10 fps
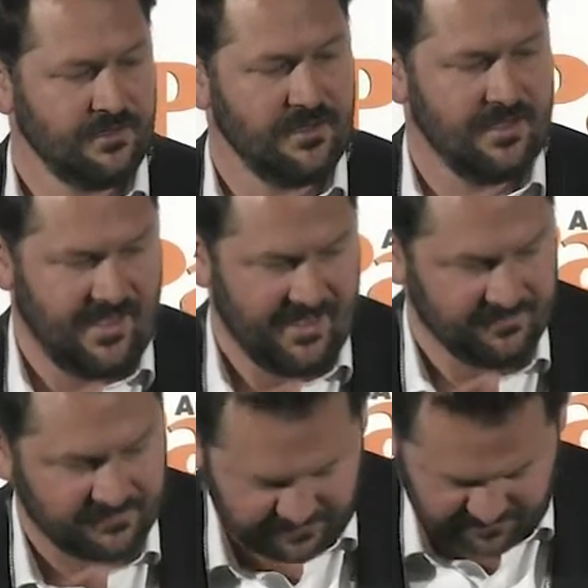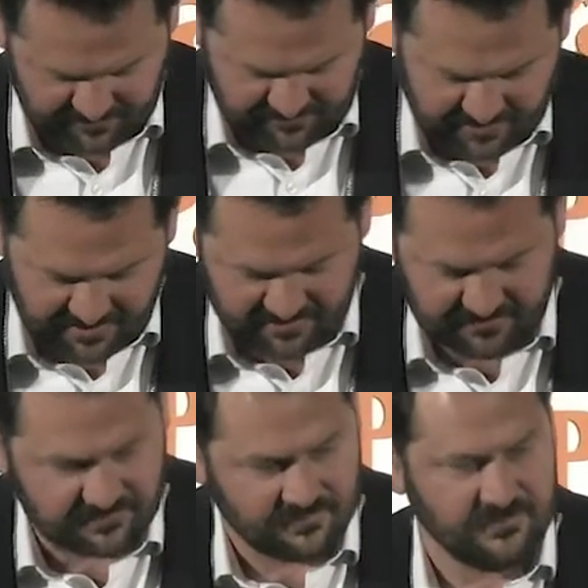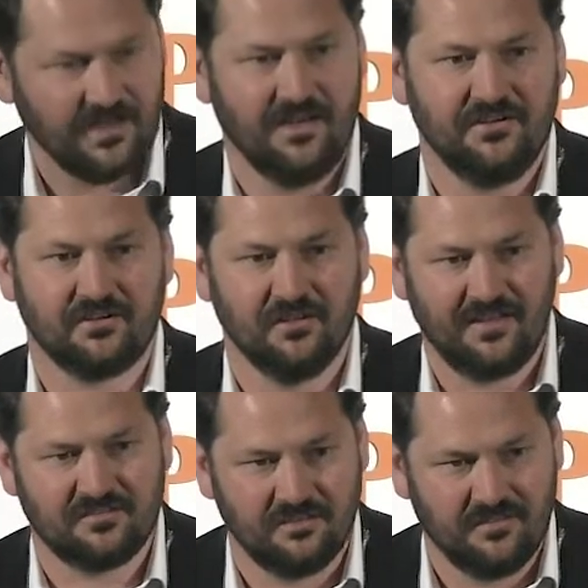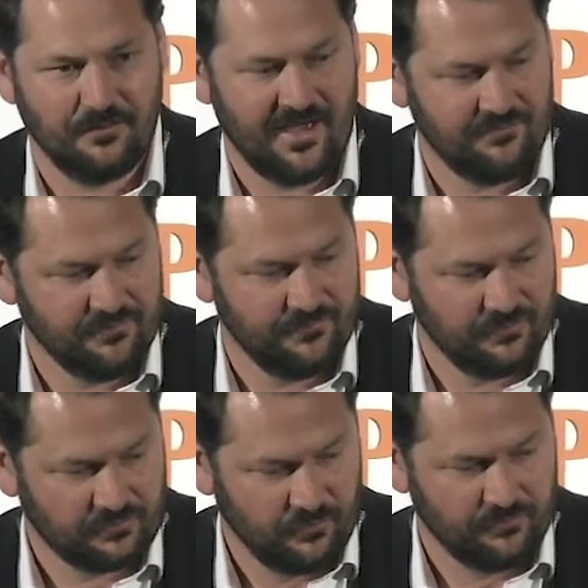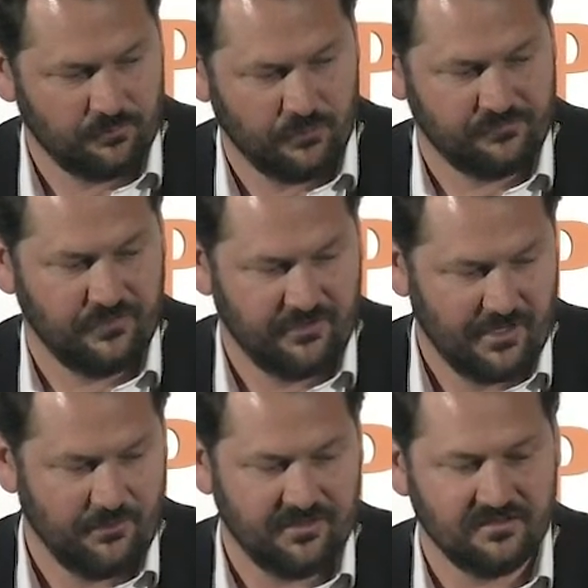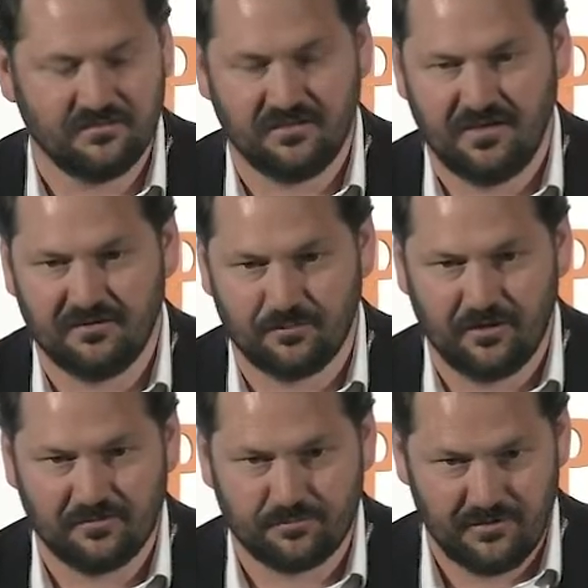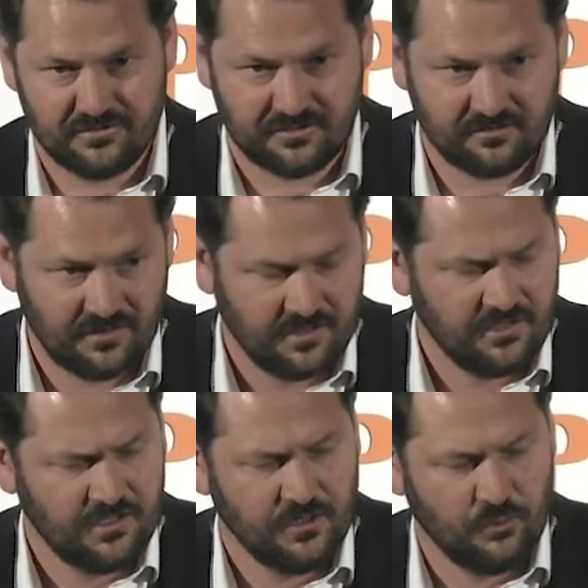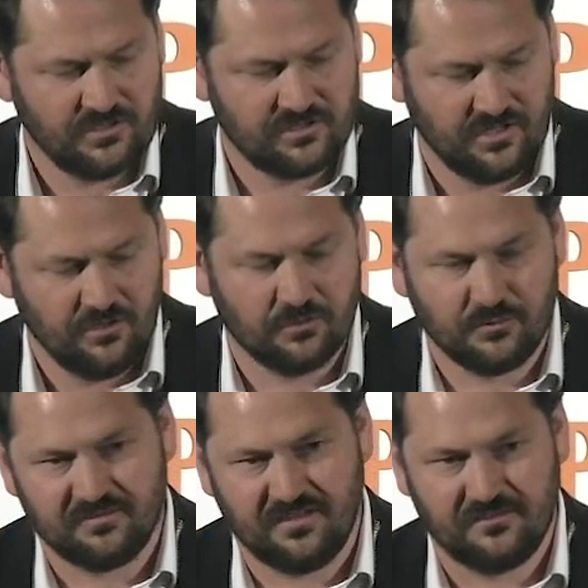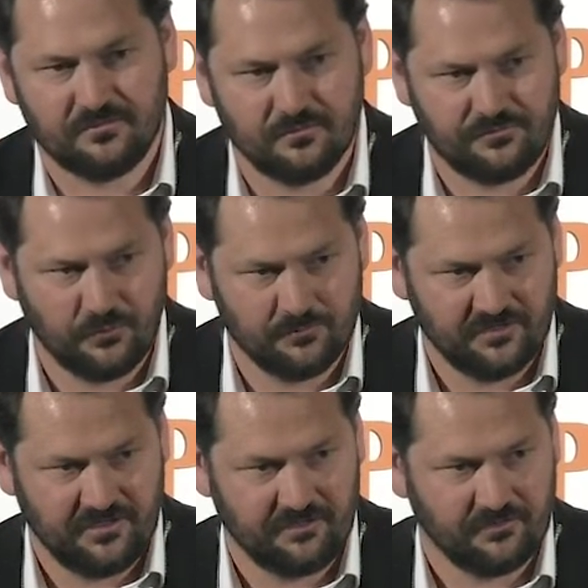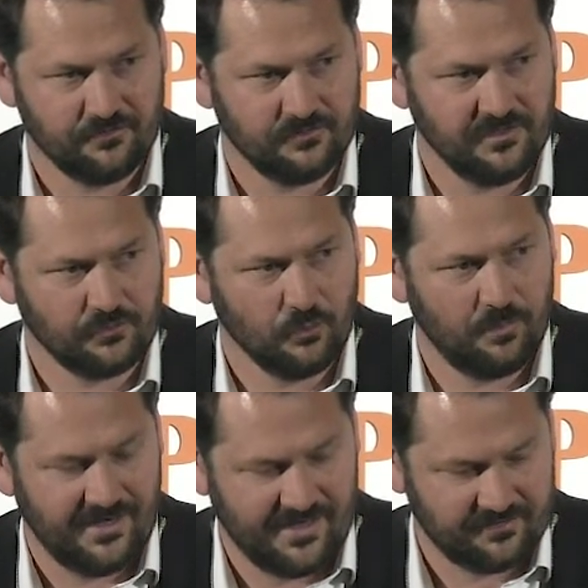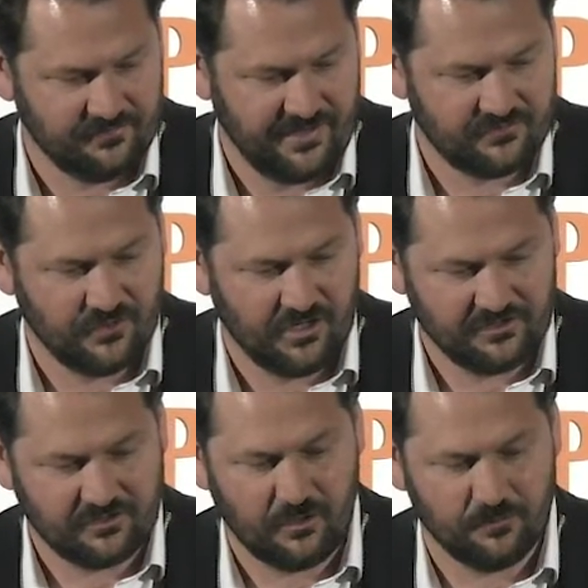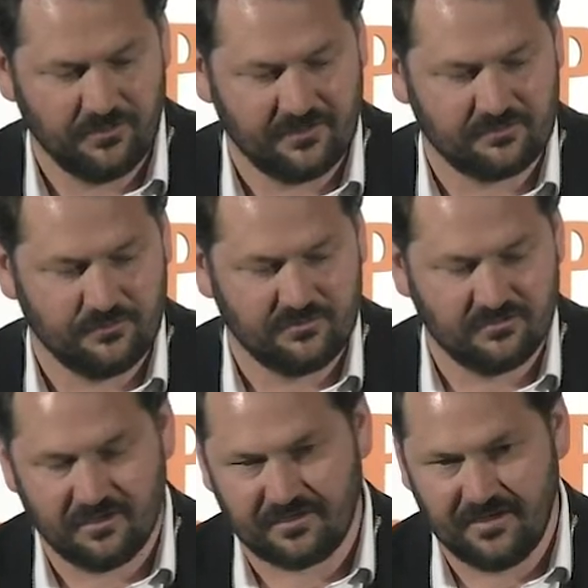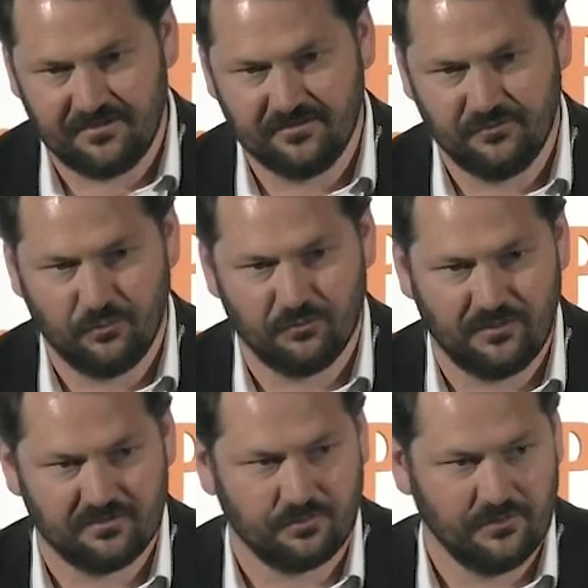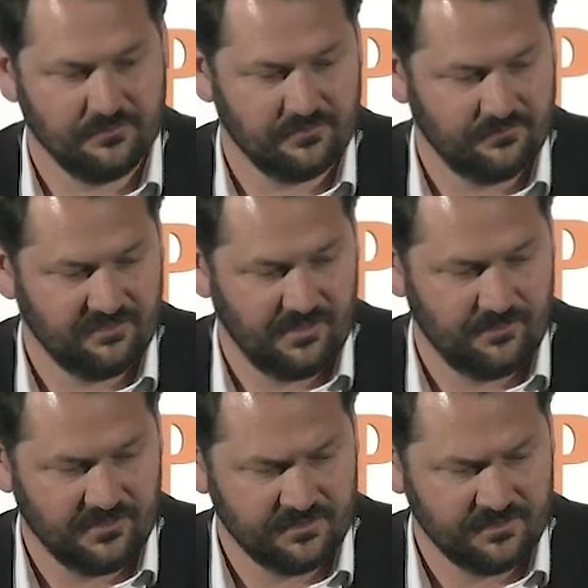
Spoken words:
And the second nickel asset that we have in the First Quantum portfolio is the Enterprise project, which, along with Sentinel, forms an integral part of our Trident complex, which is located in the northwest province of Zambia.